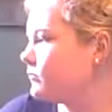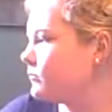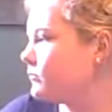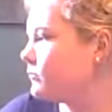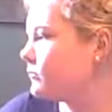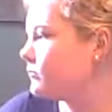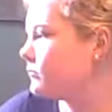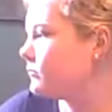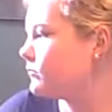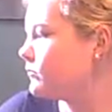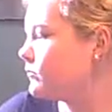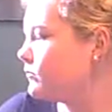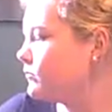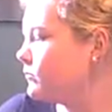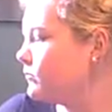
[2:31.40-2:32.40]

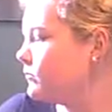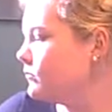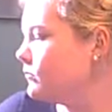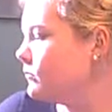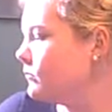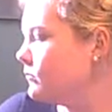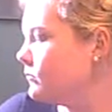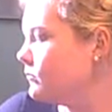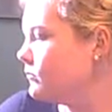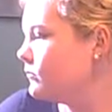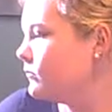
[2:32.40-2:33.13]
No one is speaking in this clip.